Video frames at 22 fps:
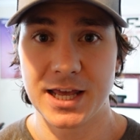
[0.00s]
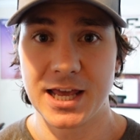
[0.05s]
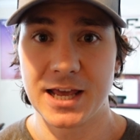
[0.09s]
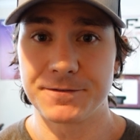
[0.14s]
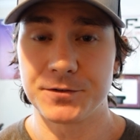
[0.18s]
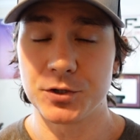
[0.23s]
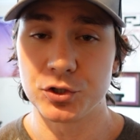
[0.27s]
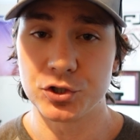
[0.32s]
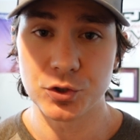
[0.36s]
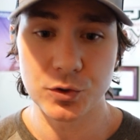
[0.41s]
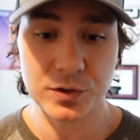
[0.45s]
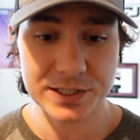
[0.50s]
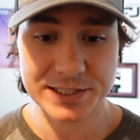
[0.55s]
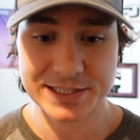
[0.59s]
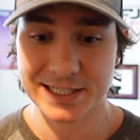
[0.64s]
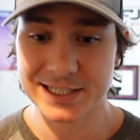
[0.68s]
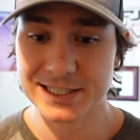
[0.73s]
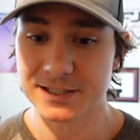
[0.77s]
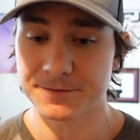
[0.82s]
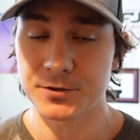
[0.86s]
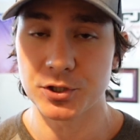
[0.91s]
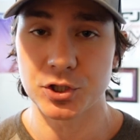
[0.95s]
If you do these
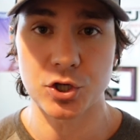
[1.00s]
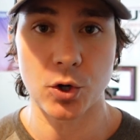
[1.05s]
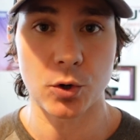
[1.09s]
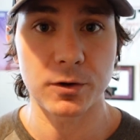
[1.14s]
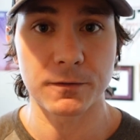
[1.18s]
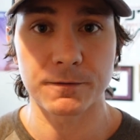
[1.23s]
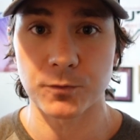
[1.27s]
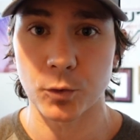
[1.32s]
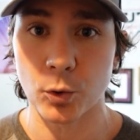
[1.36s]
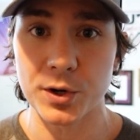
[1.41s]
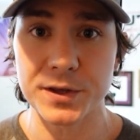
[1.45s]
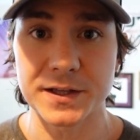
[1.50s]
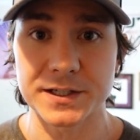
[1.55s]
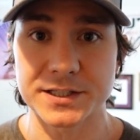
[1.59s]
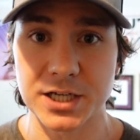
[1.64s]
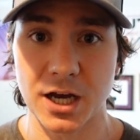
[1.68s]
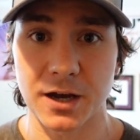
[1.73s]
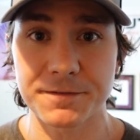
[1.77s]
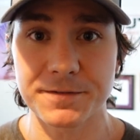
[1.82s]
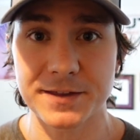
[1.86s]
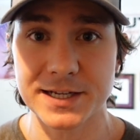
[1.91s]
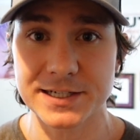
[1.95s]
things, if you don't avoid the
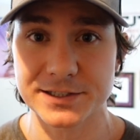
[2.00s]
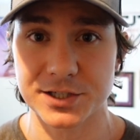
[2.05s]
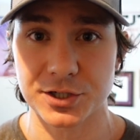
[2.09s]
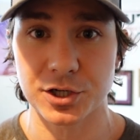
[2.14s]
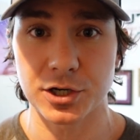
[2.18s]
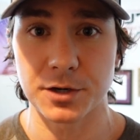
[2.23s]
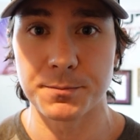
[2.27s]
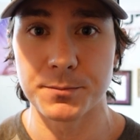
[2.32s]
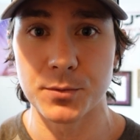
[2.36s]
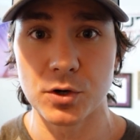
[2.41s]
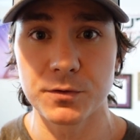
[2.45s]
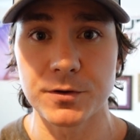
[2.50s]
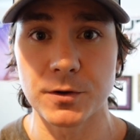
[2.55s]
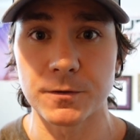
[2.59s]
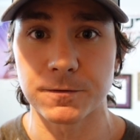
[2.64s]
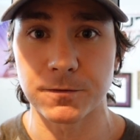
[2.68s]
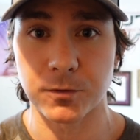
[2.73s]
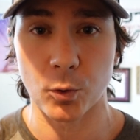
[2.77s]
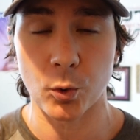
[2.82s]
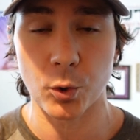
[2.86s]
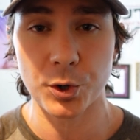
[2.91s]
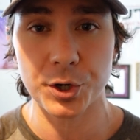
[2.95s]
tough things that are gonna move you
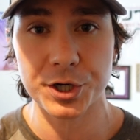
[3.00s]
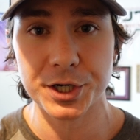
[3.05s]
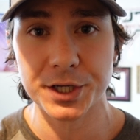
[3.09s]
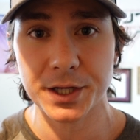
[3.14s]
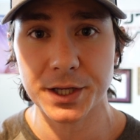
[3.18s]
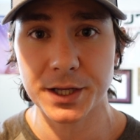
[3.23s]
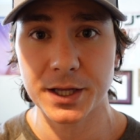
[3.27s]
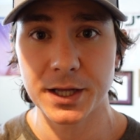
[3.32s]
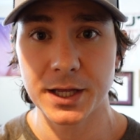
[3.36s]
forward,